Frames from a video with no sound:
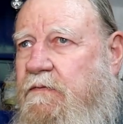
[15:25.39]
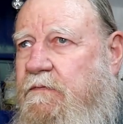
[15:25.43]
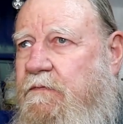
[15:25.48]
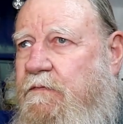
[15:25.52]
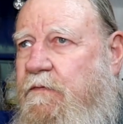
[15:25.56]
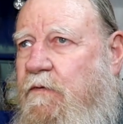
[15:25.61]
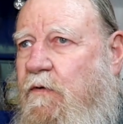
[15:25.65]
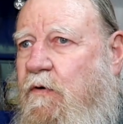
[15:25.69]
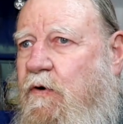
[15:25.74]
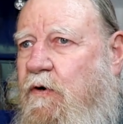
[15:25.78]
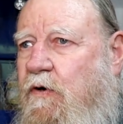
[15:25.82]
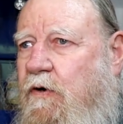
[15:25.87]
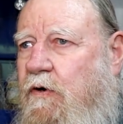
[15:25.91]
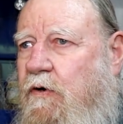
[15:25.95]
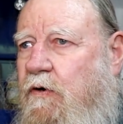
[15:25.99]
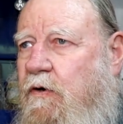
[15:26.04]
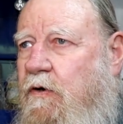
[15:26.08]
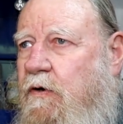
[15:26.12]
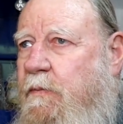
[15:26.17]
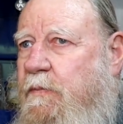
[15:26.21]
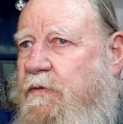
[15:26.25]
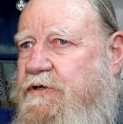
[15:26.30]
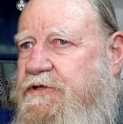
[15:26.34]
For
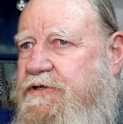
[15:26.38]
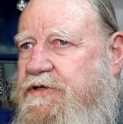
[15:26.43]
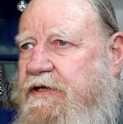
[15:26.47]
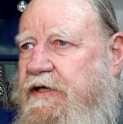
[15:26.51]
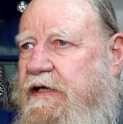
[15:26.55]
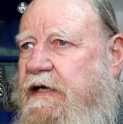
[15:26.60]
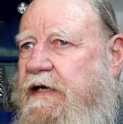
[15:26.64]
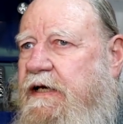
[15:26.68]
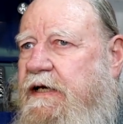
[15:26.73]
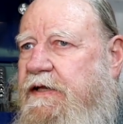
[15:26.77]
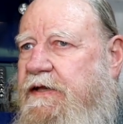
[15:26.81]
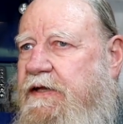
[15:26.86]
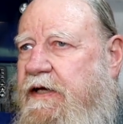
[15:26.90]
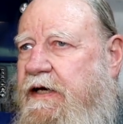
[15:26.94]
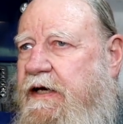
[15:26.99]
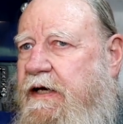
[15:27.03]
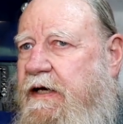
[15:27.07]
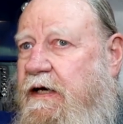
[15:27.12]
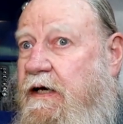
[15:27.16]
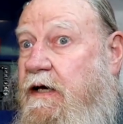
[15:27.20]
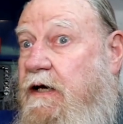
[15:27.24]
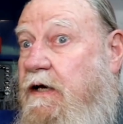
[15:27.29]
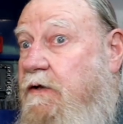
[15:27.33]
almost
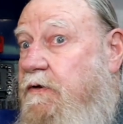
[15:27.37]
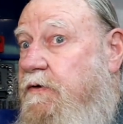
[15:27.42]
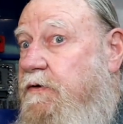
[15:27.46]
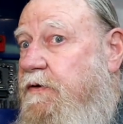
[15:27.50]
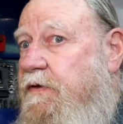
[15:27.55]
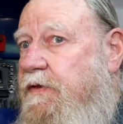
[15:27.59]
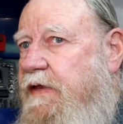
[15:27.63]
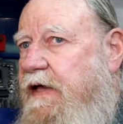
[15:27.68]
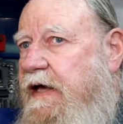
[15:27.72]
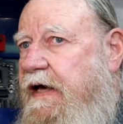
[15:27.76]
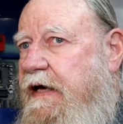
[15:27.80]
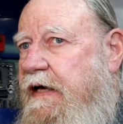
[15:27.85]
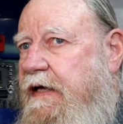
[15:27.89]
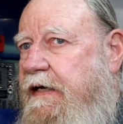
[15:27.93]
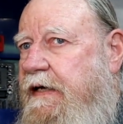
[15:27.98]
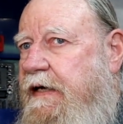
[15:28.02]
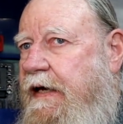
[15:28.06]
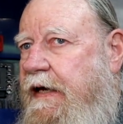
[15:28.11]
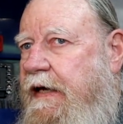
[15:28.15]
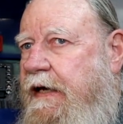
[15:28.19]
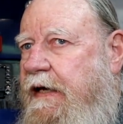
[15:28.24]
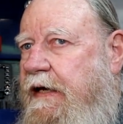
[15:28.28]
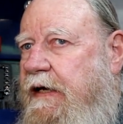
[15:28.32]
anything other than
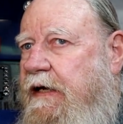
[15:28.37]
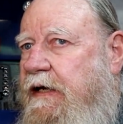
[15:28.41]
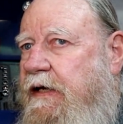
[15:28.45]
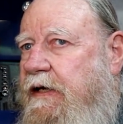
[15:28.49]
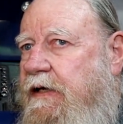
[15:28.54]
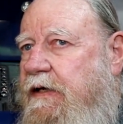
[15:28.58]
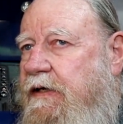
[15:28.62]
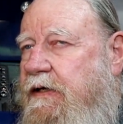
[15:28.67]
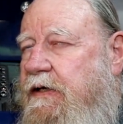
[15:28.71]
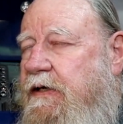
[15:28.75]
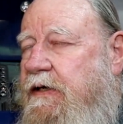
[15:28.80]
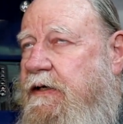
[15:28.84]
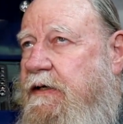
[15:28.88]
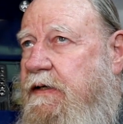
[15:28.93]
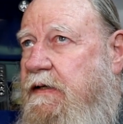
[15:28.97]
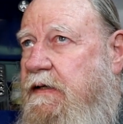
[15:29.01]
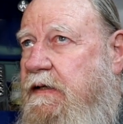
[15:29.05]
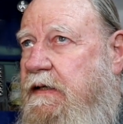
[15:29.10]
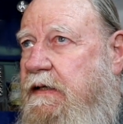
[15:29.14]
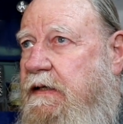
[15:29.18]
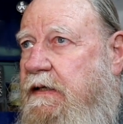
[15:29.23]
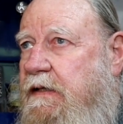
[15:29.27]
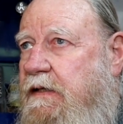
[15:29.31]
a
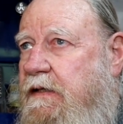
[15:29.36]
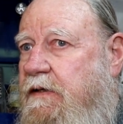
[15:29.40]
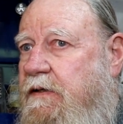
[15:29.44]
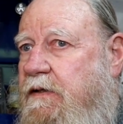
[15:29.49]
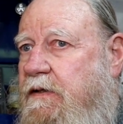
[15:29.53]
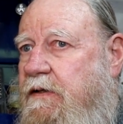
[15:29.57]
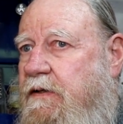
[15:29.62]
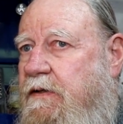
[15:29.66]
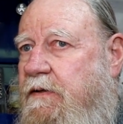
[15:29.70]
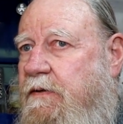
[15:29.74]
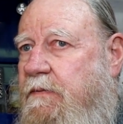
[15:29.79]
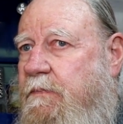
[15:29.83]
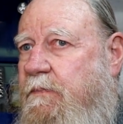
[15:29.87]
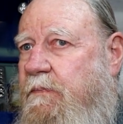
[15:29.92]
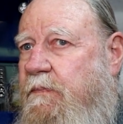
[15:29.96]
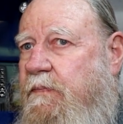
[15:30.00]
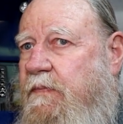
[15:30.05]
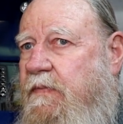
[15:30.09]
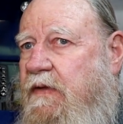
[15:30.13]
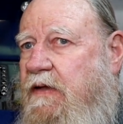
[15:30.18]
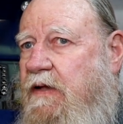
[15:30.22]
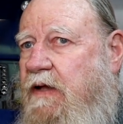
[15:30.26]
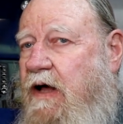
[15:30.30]

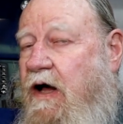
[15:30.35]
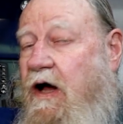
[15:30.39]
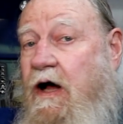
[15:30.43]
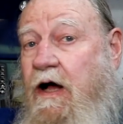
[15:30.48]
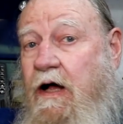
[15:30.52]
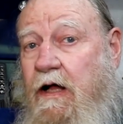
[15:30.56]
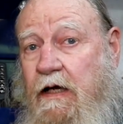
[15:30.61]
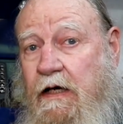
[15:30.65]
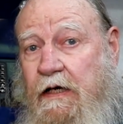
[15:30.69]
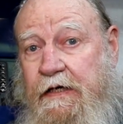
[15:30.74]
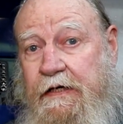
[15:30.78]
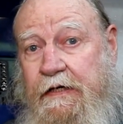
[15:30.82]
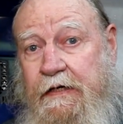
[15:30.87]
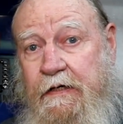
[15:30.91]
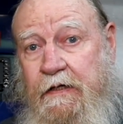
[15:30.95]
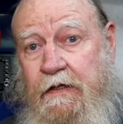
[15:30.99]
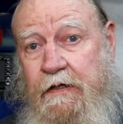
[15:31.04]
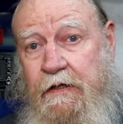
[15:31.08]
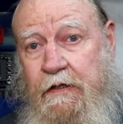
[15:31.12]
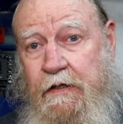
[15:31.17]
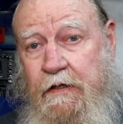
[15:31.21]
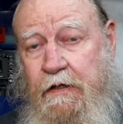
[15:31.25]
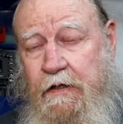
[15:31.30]
Holly,
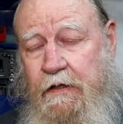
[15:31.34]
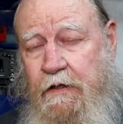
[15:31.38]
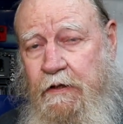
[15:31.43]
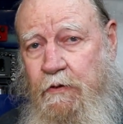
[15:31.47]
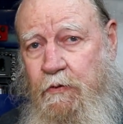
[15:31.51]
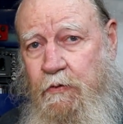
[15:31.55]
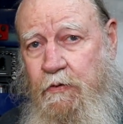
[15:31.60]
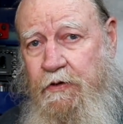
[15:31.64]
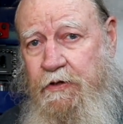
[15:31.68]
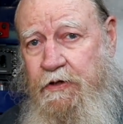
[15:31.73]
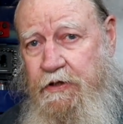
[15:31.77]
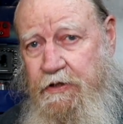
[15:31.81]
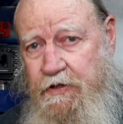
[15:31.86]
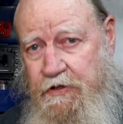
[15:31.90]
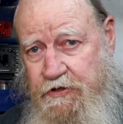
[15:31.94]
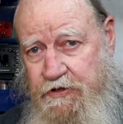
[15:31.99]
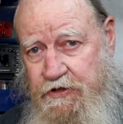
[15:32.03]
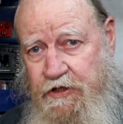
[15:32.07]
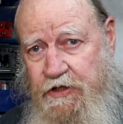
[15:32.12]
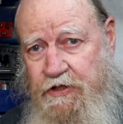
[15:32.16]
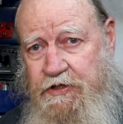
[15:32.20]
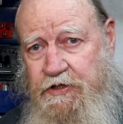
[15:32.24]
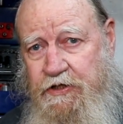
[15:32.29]
where the
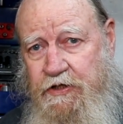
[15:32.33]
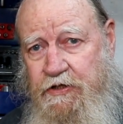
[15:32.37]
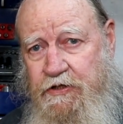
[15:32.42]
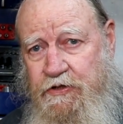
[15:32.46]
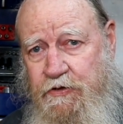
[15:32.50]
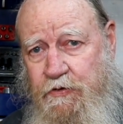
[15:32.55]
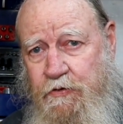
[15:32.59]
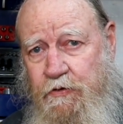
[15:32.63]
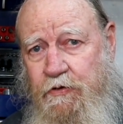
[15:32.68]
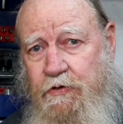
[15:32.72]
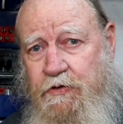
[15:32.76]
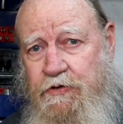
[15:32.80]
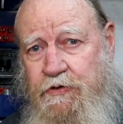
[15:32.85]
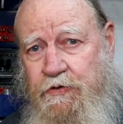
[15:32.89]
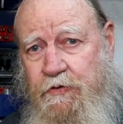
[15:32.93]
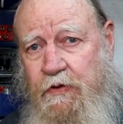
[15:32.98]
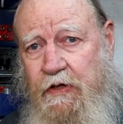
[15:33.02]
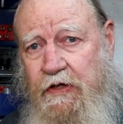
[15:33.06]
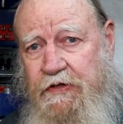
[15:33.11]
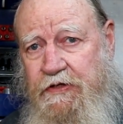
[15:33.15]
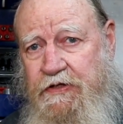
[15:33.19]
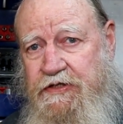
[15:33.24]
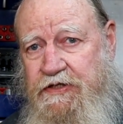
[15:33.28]
adjusting screws
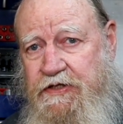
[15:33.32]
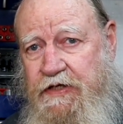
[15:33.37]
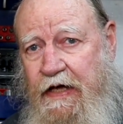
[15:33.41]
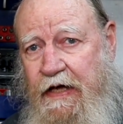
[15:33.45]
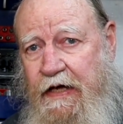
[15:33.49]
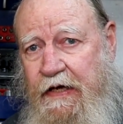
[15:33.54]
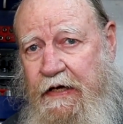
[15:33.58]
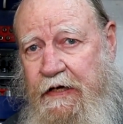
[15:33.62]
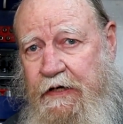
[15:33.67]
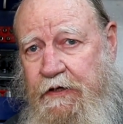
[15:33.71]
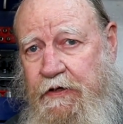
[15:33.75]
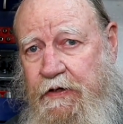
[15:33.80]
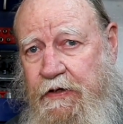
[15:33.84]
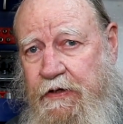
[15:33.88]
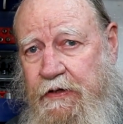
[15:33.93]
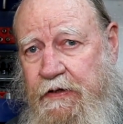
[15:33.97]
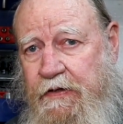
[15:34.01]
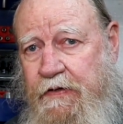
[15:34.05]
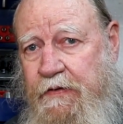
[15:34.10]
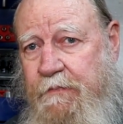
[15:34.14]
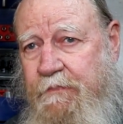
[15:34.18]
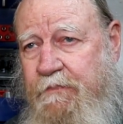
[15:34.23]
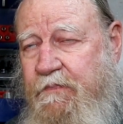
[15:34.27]
are on the side,
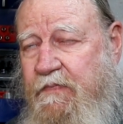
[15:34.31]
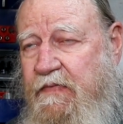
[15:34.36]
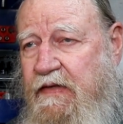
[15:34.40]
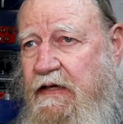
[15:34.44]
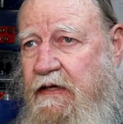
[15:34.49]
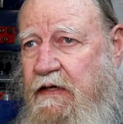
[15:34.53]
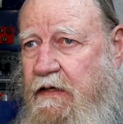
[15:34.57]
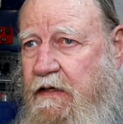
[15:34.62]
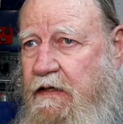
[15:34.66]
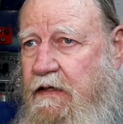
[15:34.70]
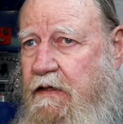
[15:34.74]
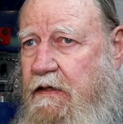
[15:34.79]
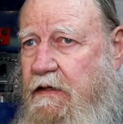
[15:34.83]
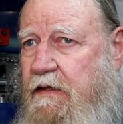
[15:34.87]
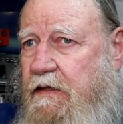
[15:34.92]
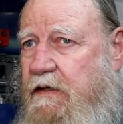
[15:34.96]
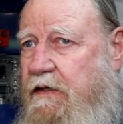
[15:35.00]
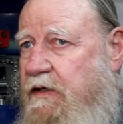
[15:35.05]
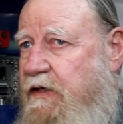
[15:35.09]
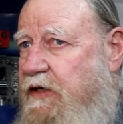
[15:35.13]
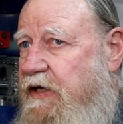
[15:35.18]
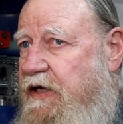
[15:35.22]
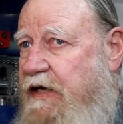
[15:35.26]

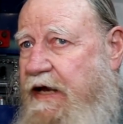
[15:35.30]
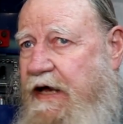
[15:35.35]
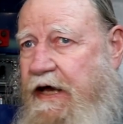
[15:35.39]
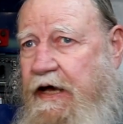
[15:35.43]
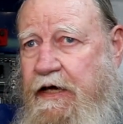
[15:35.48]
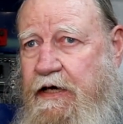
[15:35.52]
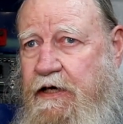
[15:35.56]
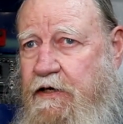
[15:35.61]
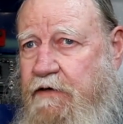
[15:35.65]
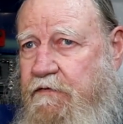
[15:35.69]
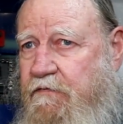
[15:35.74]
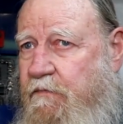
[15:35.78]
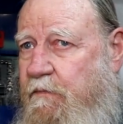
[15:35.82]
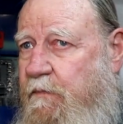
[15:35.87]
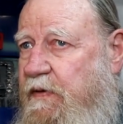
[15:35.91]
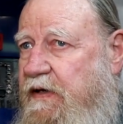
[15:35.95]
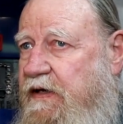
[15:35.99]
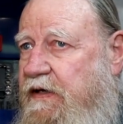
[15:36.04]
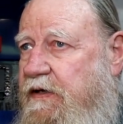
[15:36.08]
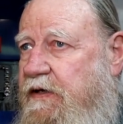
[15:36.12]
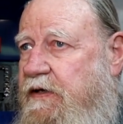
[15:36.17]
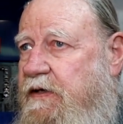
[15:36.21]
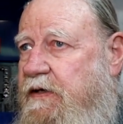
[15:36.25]
an
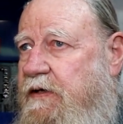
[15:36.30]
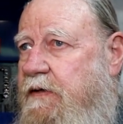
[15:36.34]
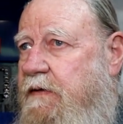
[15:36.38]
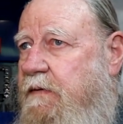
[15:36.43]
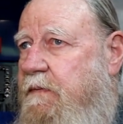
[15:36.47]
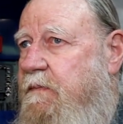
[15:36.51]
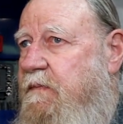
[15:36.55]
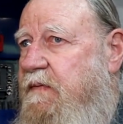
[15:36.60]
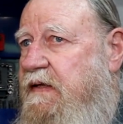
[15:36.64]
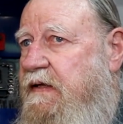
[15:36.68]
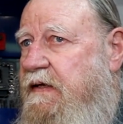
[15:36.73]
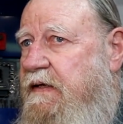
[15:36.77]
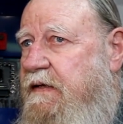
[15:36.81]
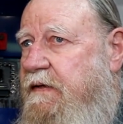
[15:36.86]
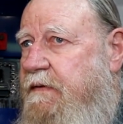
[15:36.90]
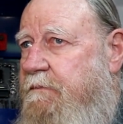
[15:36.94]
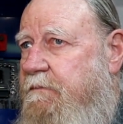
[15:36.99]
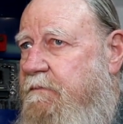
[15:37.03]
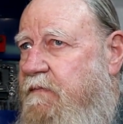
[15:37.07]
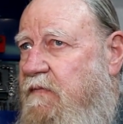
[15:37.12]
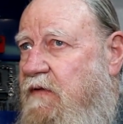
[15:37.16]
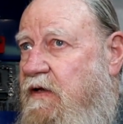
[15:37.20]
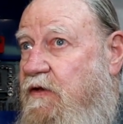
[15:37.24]
AFB,
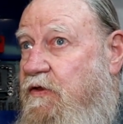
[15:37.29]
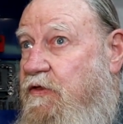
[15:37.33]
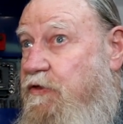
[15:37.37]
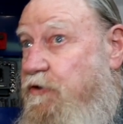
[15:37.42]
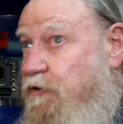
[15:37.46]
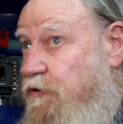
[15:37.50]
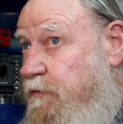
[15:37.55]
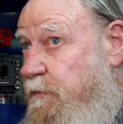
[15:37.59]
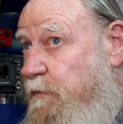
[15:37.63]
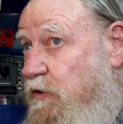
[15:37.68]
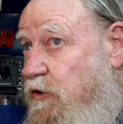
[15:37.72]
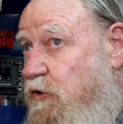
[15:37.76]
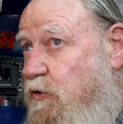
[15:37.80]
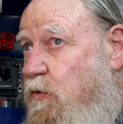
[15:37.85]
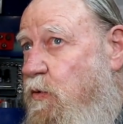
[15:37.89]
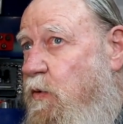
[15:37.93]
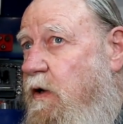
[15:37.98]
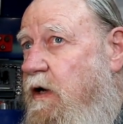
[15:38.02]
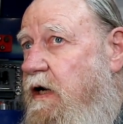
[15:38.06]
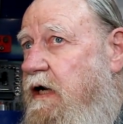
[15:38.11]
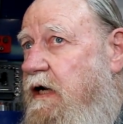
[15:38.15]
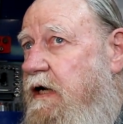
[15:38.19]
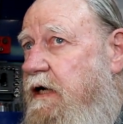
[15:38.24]
thermal
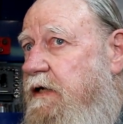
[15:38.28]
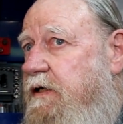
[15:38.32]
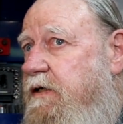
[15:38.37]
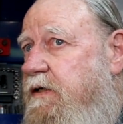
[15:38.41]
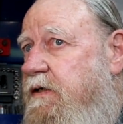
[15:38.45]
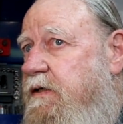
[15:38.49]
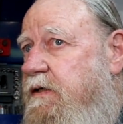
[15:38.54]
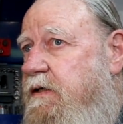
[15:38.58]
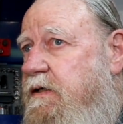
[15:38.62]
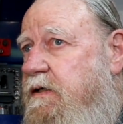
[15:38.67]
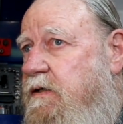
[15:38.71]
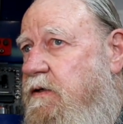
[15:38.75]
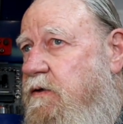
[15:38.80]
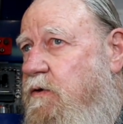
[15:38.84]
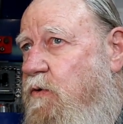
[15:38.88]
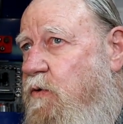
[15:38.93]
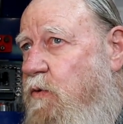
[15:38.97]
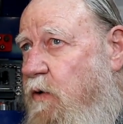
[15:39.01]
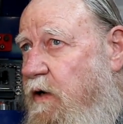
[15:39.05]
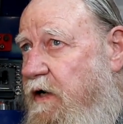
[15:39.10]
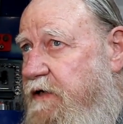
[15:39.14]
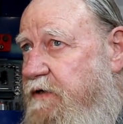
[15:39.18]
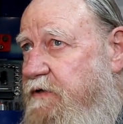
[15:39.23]

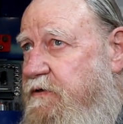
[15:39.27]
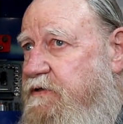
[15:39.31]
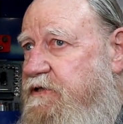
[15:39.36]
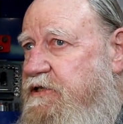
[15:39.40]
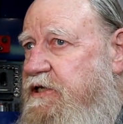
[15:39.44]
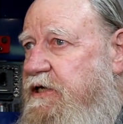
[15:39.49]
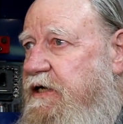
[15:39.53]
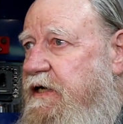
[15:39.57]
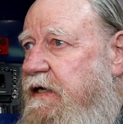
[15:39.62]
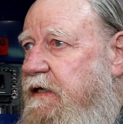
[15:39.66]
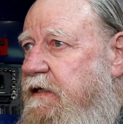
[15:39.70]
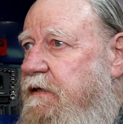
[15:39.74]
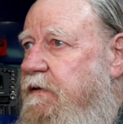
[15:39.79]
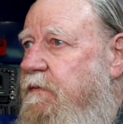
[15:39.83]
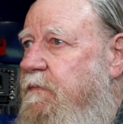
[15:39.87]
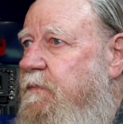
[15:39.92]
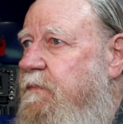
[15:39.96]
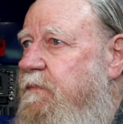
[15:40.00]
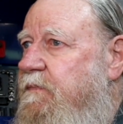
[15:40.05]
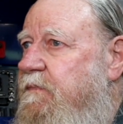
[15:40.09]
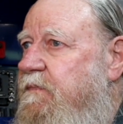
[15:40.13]
quadrajet,